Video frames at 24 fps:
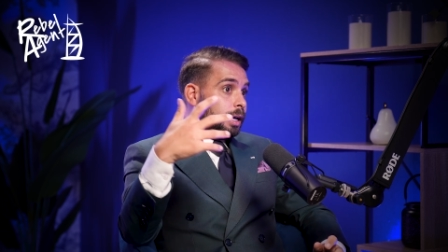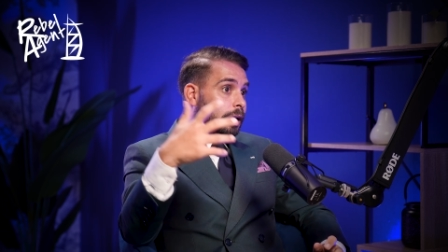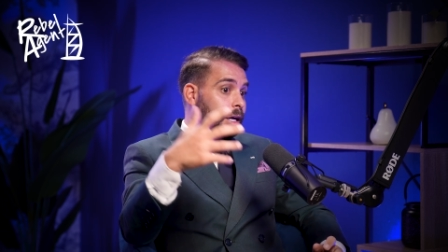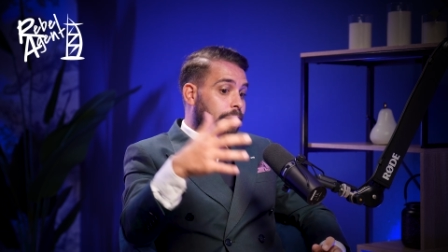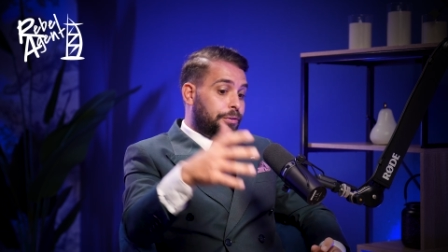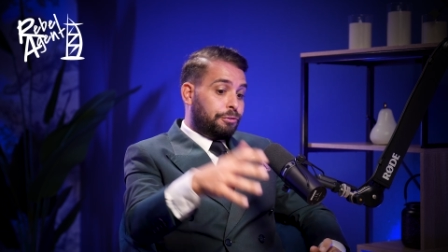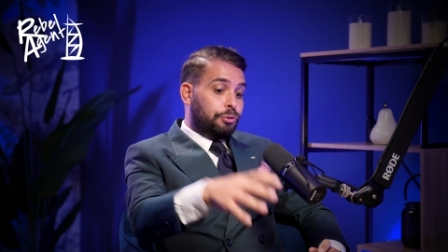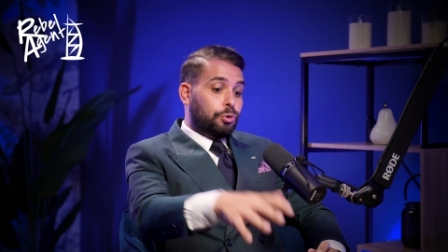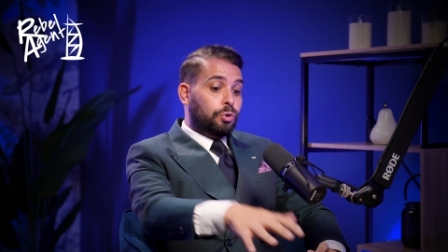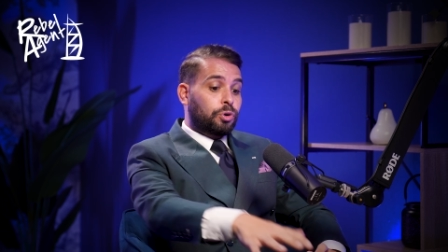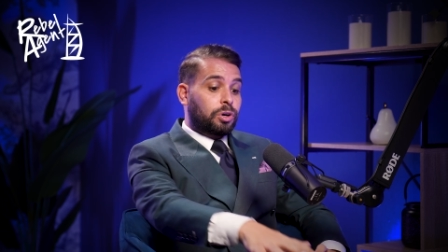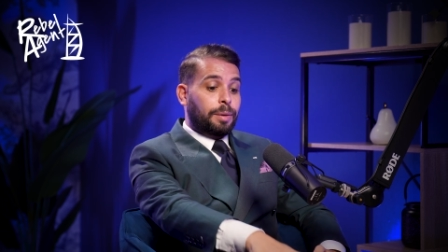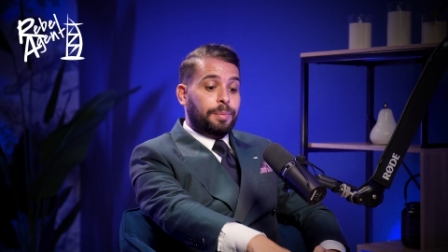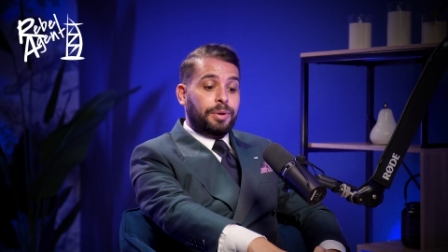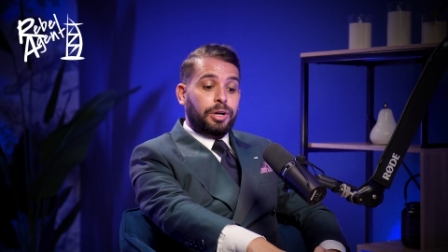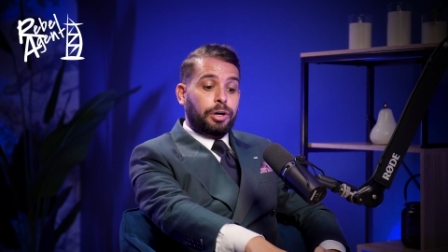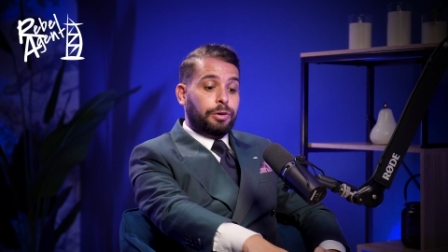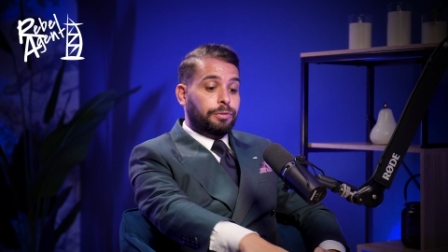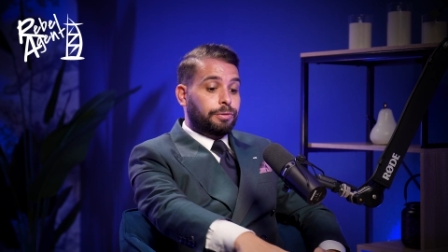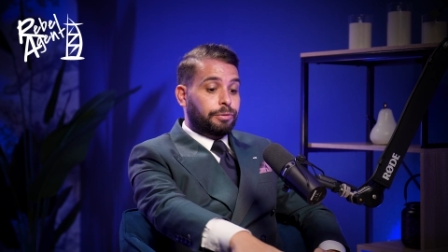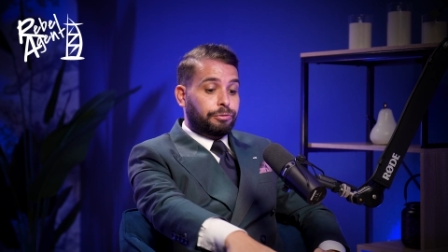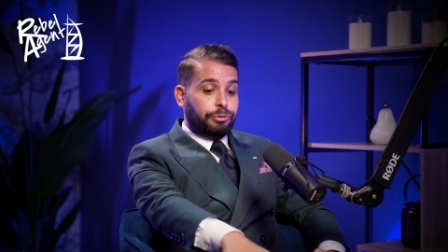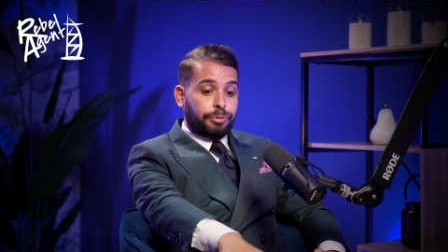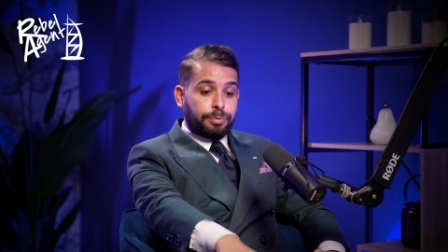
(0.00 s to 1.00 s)
if you're coming
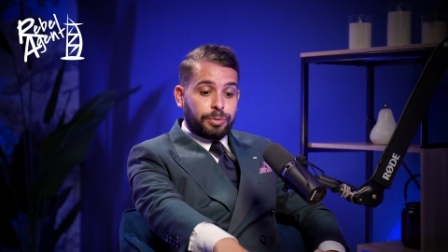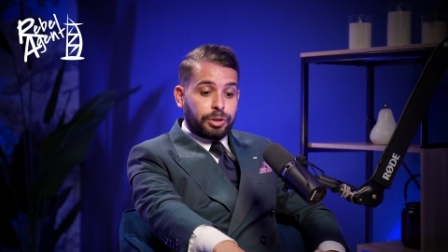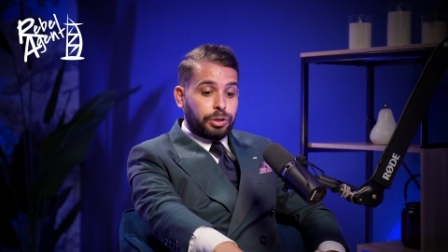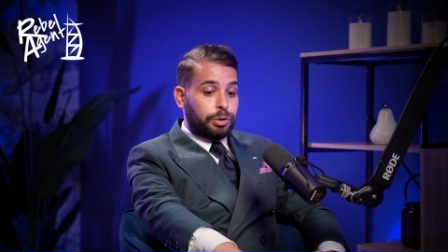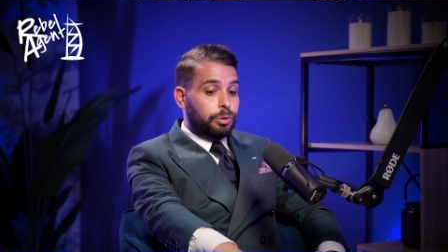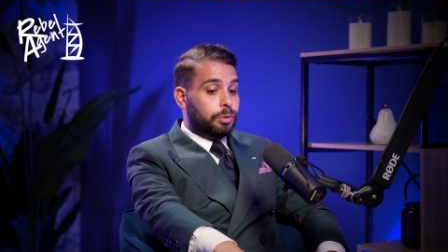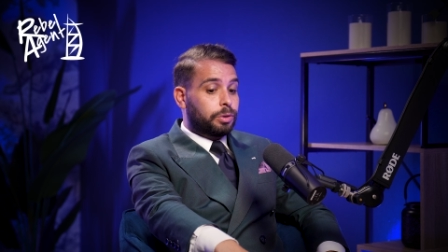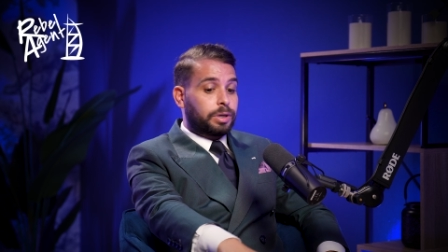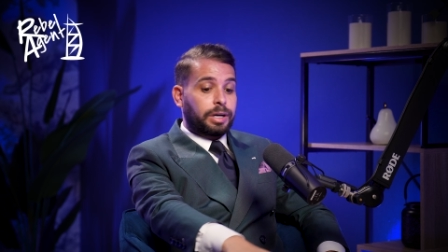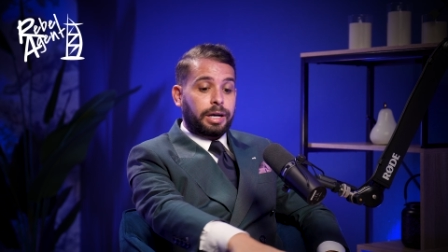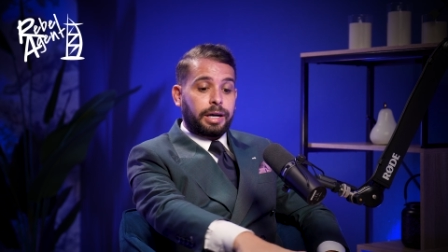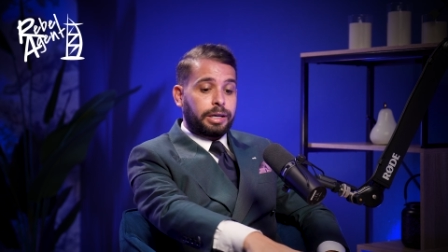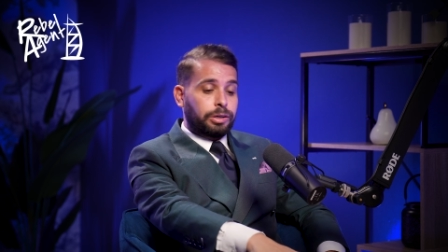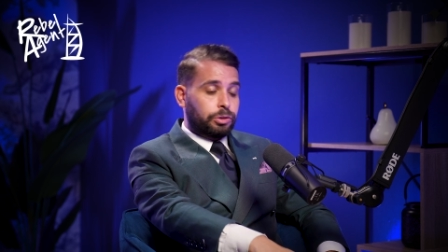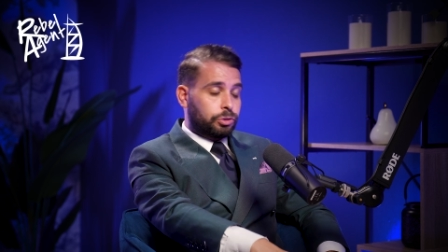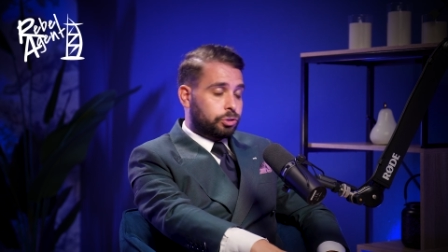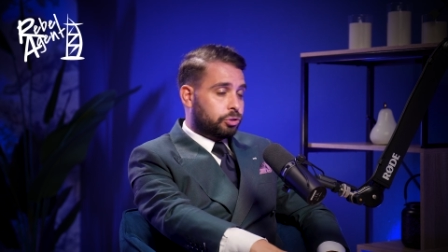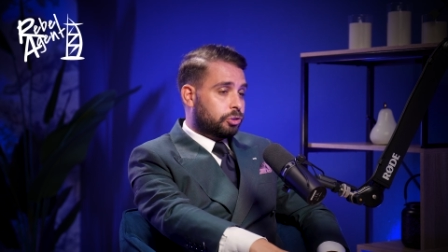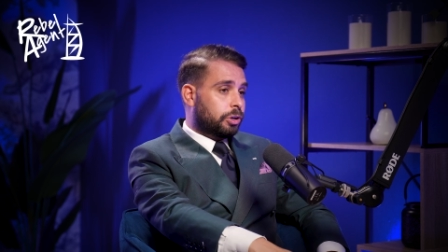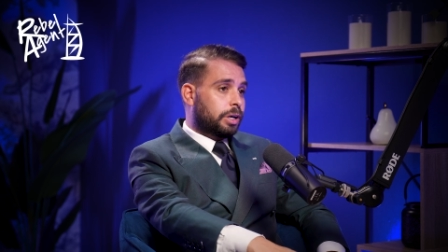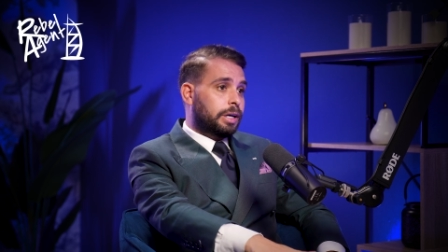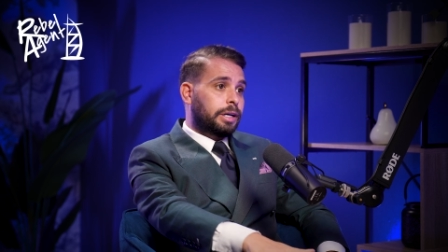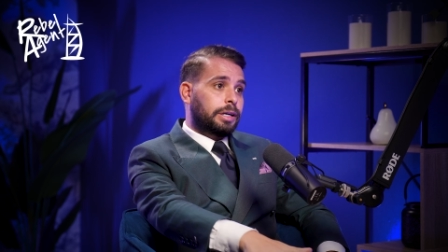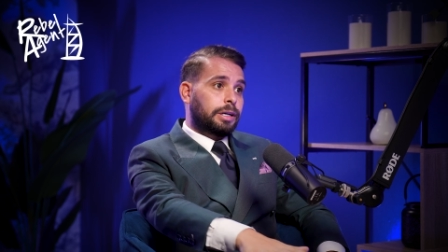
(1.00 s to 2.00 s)
over from the UK,
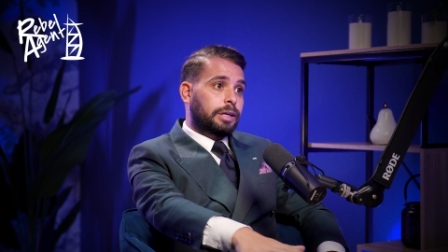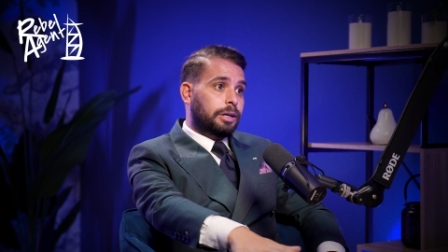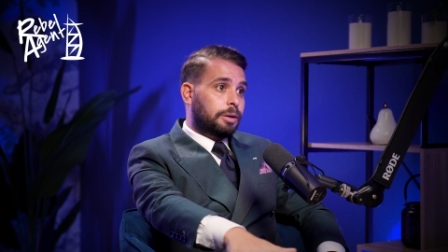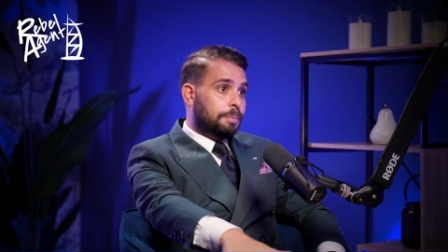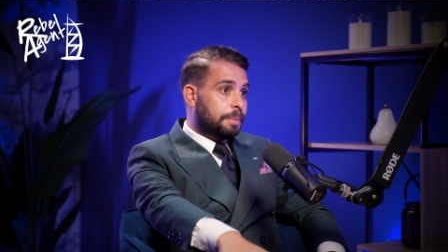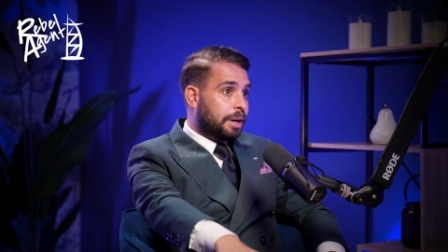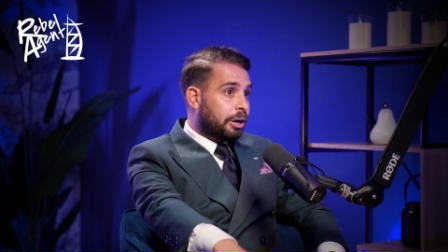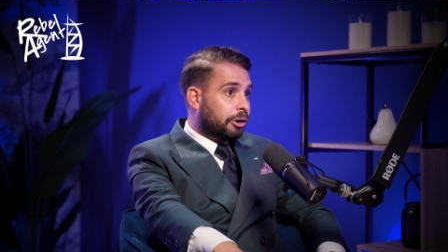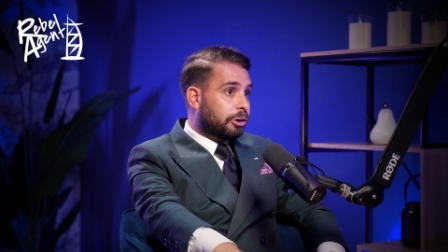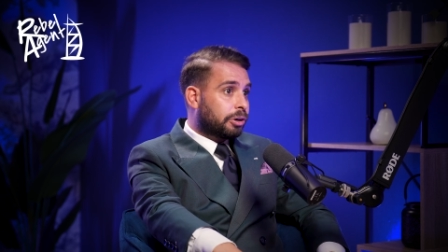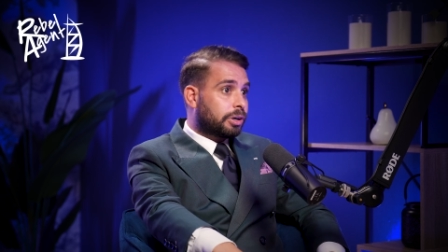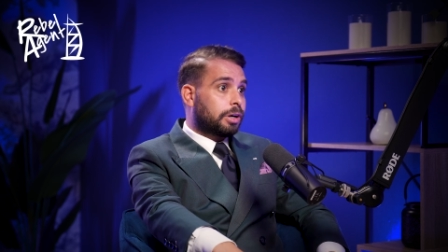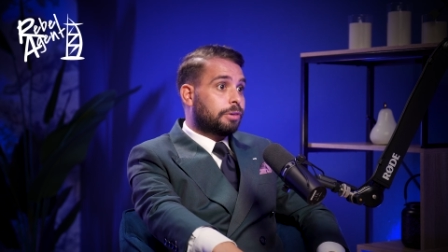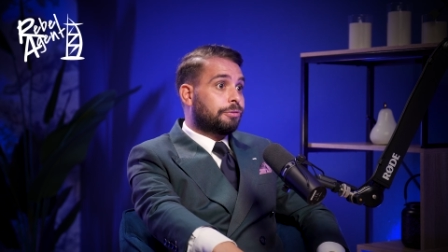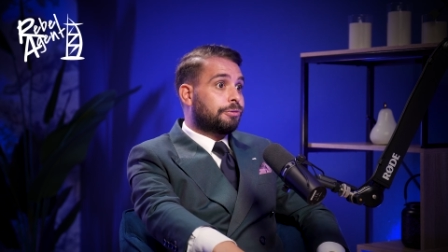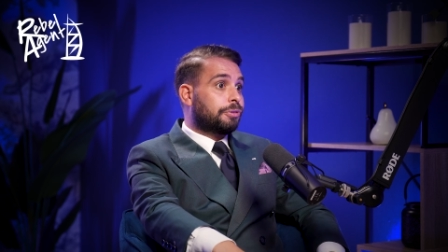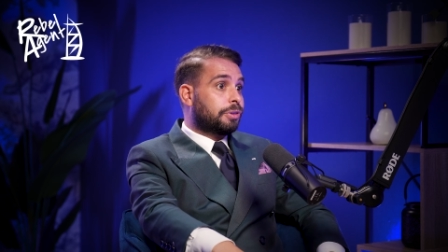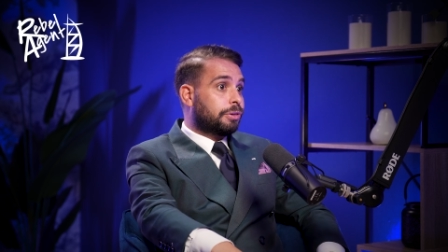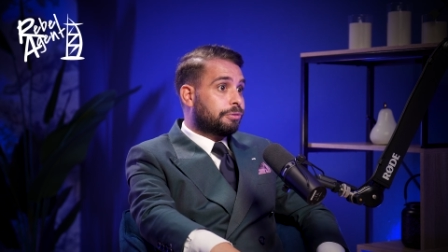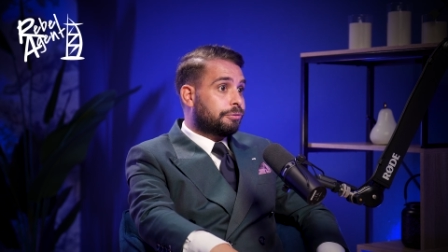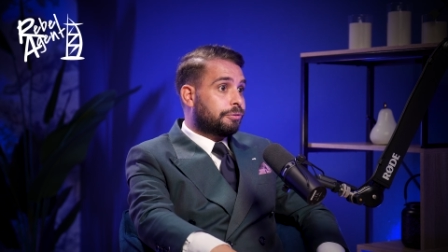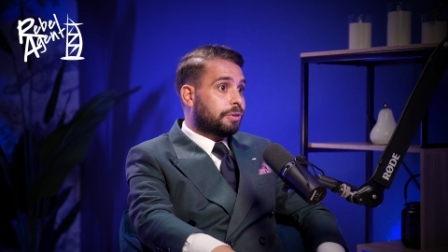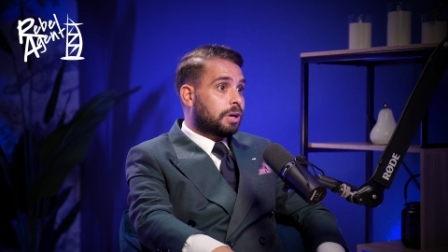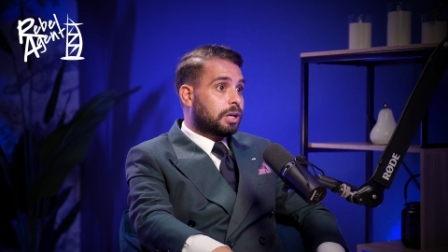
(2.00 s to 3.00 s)
Australia, America for
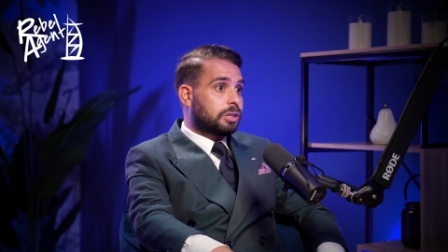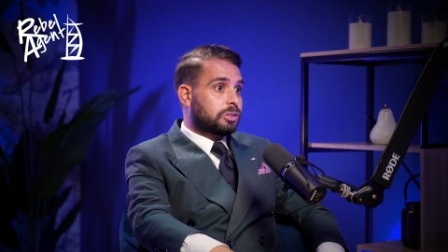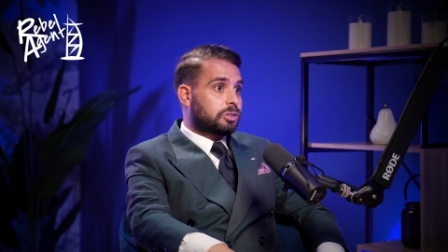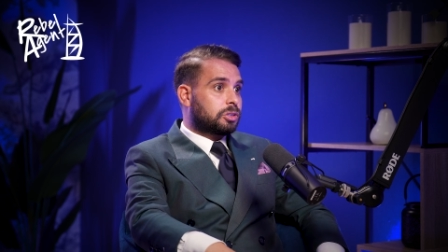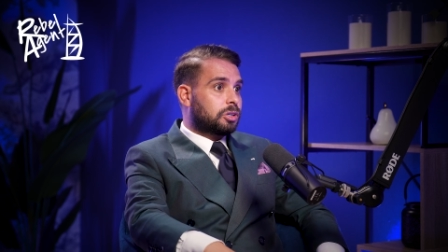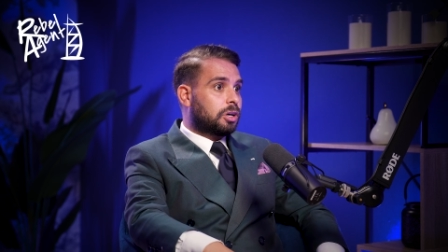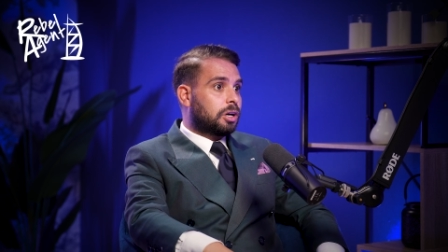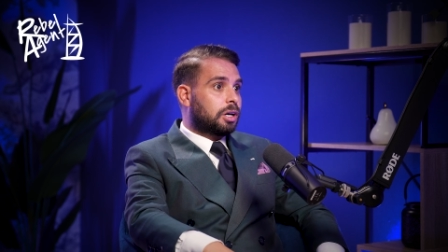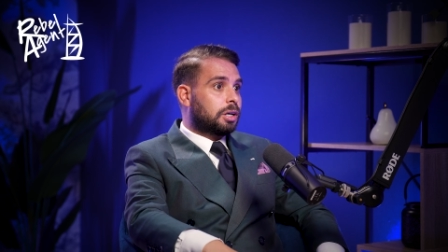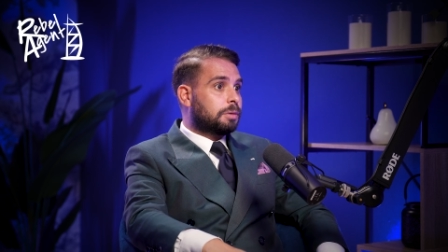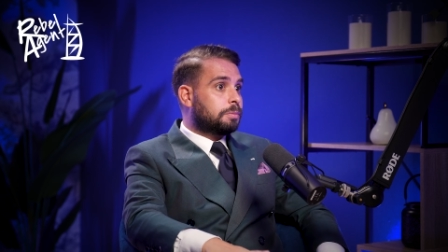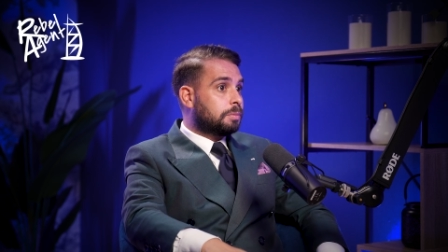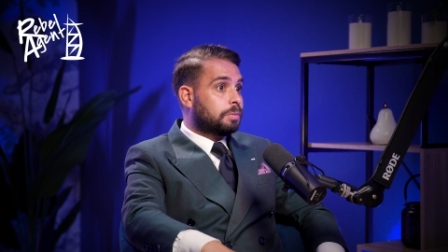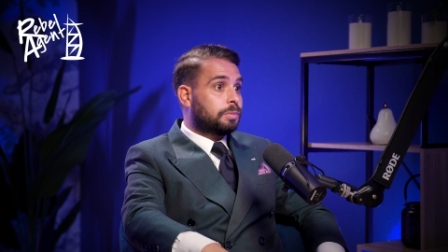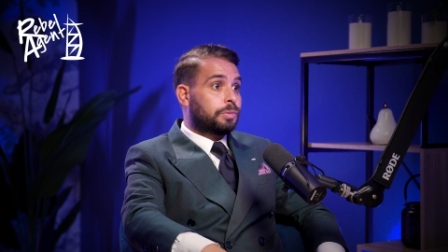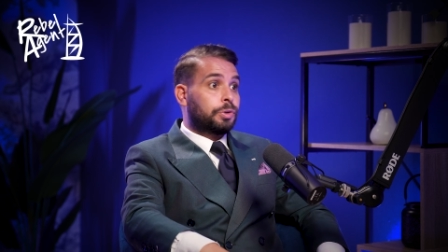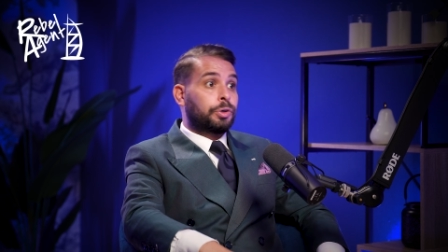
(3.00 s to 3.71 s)
the first time,